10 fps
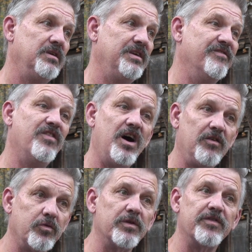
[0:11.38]

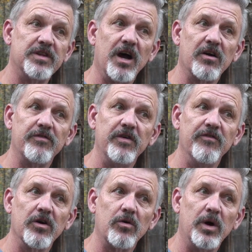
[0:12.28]
involved with photography
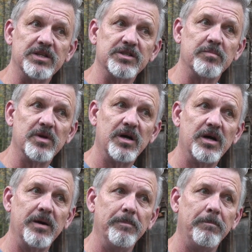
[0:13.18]
for quite some
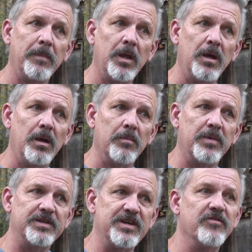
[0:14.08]
time.
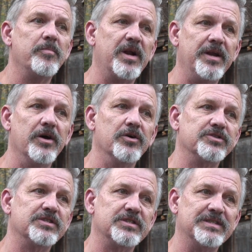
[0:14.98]
But as everybody
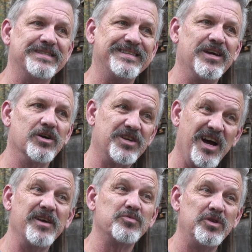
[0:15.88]
knows, there are
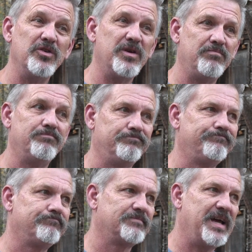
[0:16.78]
times when you
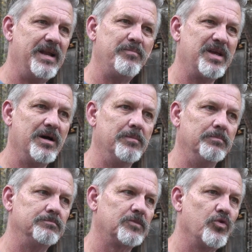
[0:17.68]
kind of
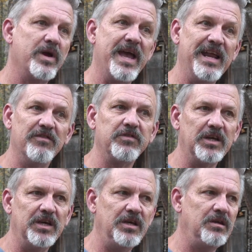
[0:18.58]
become
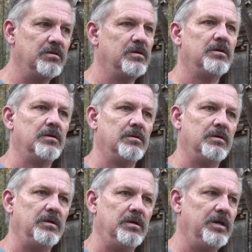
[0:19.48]
creatively
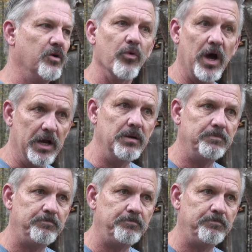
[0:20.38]
in a rut.